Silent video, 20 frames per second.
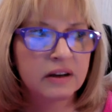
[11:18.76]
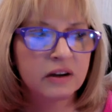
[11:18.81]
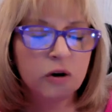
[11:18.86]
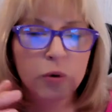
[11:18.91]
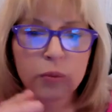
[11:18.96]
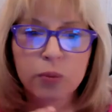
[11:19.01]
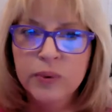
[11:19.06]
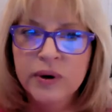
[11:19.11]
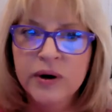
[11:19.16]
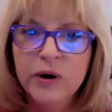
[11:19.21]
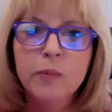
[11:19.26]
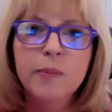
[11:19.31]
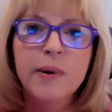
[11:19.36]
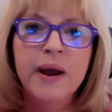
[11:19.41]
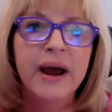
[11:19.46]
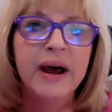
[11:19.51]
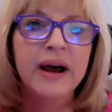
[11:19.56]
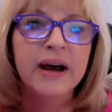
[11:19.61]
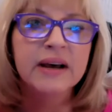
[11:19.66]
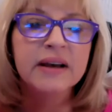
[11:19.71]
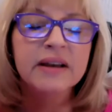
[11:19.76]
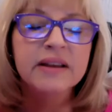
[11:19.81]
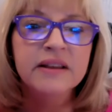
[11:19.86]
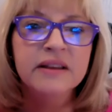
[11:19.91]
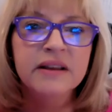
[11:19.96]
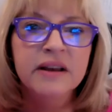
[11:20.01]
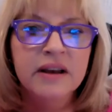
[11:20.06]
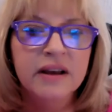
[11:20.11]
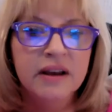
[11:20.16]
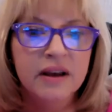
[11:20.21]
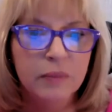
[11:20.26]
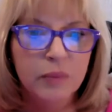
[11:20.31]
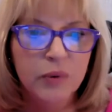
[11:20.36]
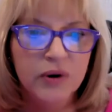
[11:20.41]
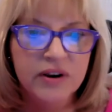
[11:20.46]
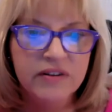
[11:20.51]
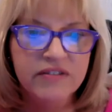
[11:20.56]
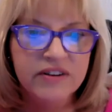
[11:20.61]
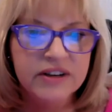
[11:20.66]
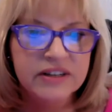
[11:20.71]
career path
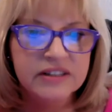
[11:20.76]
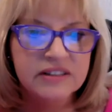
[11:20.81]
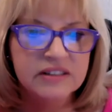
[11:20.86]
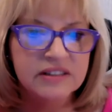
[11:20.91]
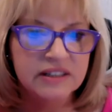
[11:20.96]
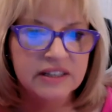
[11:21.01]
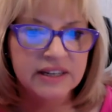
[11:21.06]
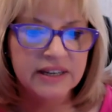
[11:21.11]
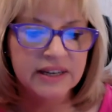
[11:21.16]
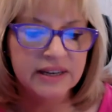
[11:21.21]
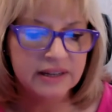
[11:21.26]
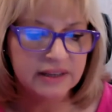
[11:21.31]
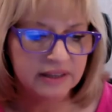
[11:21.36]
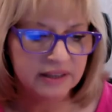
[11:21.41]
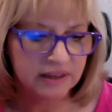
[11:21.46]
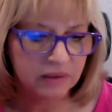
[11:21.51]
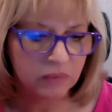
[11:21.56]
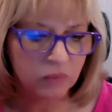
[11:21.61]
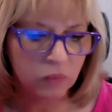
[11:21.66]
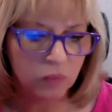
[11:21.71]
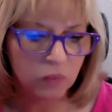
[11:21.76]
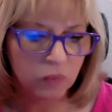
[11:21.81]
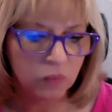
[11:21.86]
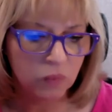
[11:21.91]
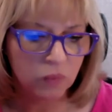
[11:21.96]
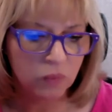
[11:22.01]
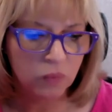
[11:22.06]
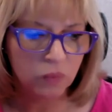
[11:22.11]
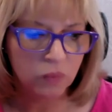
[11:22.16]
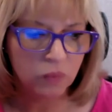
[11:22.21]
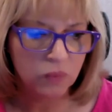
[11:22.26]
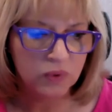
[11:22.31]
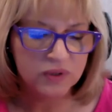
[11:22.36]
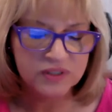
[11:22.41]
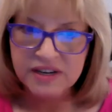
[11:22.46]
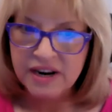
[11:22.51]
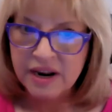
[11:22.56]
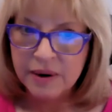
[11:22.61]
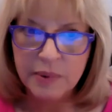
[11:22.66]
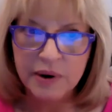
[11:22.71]
previously that
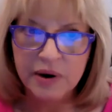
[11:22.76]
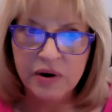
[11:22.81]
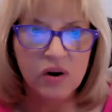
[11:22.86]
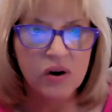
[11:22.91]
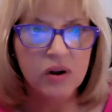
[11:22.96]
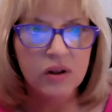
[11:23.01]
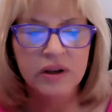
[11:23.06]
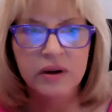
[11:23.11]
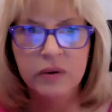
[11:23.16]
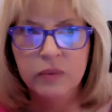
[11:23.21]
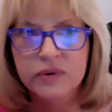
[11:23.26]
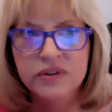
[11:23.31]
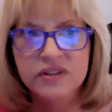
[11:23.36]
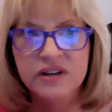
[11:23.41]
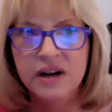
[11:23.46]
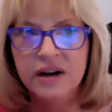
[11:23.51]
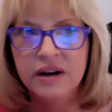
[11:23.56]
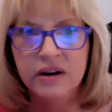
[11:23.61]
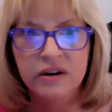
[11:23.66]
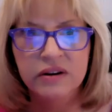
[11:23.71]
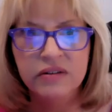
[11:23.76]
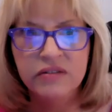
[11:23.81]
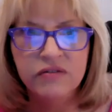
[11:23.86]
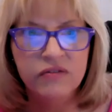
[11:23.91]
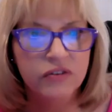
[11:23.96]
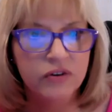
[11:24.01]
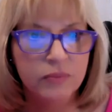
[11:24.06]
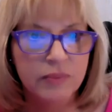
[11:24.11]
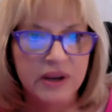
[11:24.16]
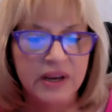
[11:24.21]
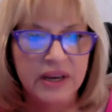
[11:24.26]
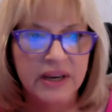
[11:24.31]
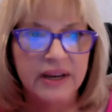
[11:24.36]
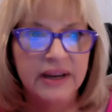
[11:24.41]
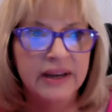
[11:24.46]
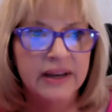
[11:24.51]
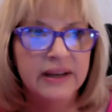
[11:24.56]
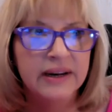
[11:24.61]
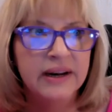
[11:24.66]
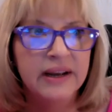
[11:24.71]
was not my calling, was not good for me.
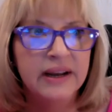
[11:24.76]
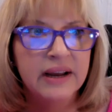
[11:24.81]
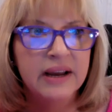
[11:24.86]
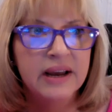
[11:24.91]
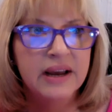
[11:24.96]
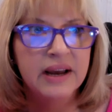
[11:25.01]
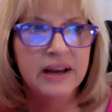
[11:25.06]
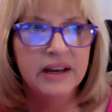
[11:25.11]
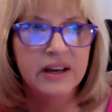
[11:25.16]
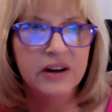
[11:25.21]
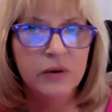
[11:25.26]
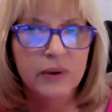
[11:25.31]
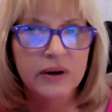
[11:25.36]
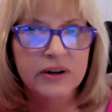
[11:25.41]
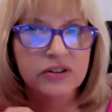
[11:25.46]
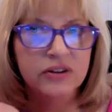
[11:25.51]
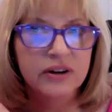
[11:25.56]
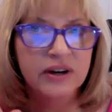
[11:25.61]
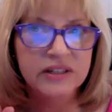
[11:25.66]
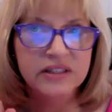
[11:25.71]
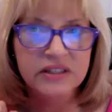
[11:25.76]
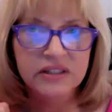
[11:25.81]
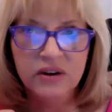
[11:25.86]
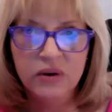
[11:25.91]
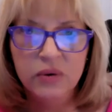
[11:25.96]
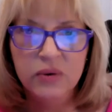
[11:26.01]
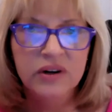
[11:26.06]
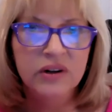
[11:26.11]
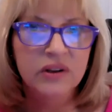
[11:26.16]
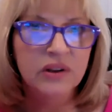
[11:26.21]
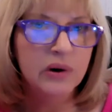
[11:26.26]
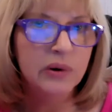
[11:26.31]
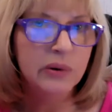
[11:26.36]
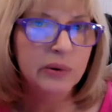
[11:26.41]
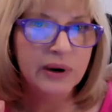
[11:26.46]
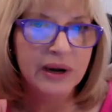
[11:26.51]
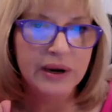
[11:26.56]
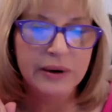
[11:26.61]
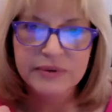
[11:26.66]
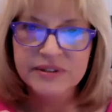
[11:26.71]
And, I tried to go it
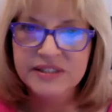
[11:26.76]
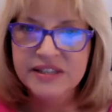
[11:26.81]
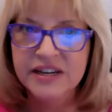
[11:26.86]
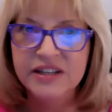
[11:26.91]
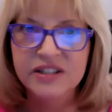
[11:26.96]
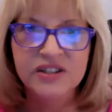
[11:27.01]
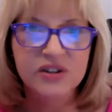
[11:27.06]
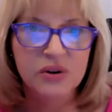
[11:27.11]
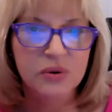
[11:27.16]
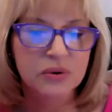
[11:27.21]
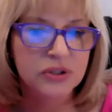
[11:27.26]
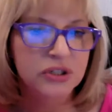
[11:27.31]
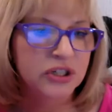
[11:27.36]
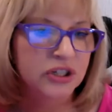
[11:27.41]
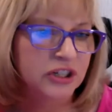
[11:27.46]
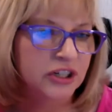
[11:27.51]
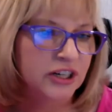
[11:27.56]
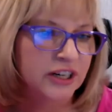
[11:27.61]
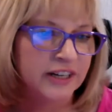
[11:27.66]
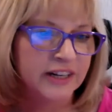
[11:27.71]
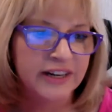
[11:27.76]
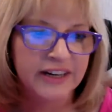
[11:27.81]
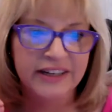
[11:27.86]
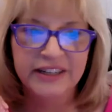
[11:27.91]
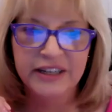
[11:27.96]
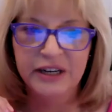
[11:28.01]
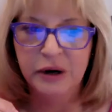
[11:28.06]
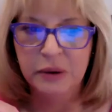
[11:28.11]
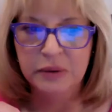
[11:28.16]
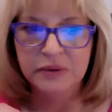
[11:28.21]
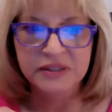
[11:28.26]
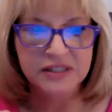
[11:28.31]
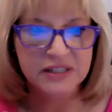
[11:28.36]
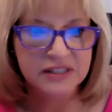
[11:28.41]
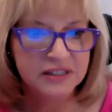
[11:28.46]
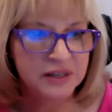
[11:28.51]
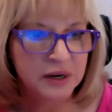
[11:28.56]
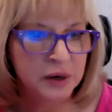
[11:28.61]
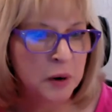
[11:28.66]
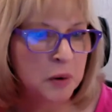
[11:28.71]
alone. I was that soldier, and, I was a
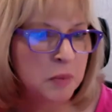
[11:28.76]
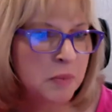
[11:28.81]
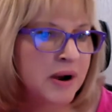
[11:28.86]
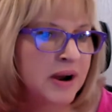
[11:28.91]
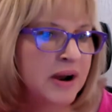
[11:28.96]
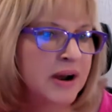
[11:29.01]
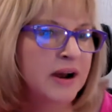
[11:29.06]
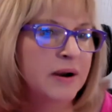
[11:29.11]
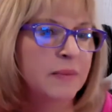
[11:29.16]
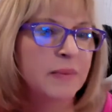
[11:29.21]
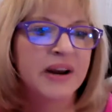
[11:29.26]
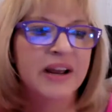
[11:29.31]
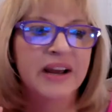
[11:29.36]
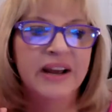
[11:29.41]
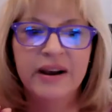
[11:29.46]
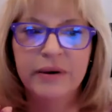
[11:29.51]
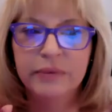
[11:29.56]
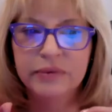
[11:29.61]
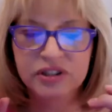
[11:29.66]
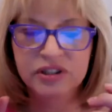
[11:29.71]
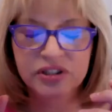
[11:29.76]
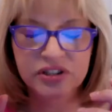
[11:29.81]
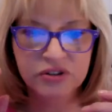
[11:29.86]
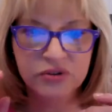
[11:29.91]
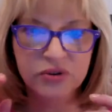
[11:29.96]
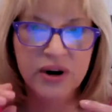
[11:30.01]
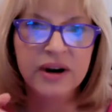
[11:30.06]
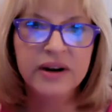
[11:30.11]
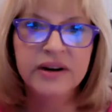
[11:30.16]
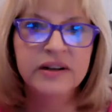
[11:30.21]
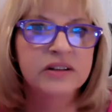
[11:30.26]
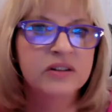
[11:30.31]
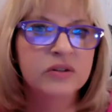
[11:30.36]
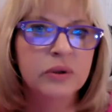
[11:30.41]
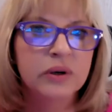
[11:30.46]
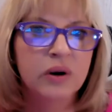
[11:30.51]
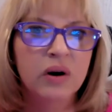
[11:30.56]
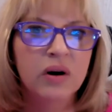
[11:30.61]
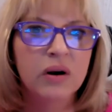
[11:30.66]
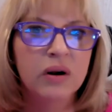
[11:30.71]
single mom, and I was just trying to
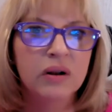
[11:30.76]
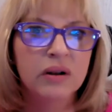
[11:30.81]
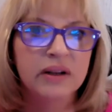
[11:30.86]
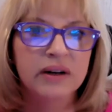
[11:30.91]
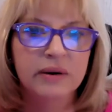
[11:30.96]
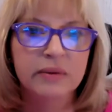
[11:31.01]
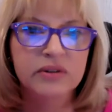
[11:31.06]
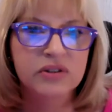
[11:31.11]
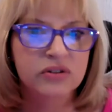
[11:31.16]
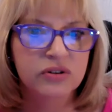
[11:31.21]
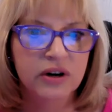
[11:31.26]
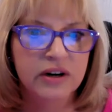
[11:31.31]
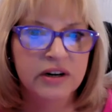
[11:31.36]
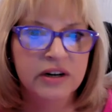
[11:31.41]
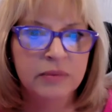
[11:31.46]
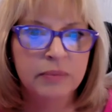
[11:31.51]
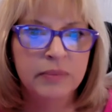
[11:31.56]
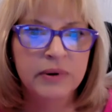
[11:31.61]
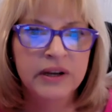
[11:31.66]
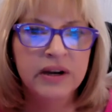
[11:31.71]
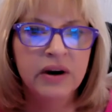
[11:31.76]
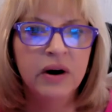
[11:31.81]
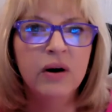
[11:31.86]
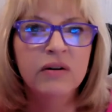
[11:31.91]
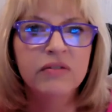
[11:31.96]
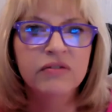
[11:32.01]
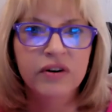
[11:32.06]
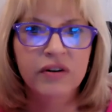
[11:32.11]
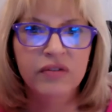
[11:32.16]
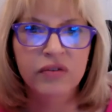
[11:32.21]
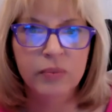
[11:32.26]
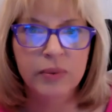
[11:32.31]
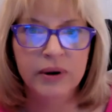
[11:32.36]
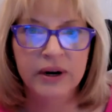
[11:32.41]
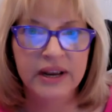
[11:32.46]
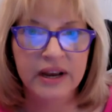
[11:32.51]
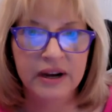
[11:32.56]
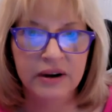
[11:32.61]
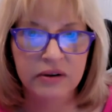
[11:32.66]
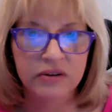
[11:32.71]
do it all. And I was trying to be all for
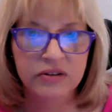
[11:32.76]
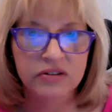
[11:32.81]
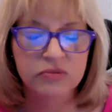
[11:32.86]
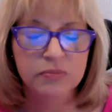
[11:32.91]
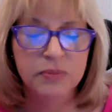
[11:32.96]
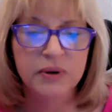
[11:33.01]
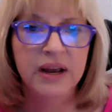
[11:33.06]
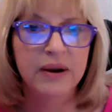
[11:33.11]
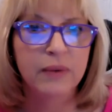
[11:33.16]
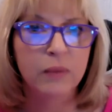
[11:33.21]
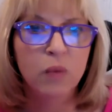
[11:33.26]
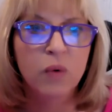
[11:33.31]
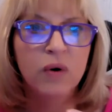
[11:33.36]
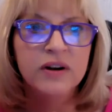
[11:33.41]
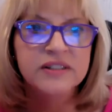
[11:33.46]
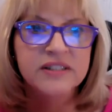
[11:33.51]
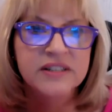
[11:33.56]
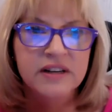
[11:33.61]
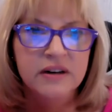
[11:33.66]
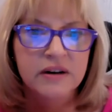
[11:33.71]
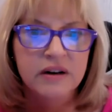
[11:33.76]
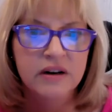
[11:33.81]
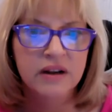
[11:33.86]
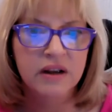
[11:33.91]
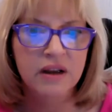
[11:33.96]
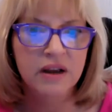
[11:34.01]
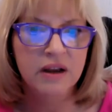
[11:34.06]
everybody else, but I wasn't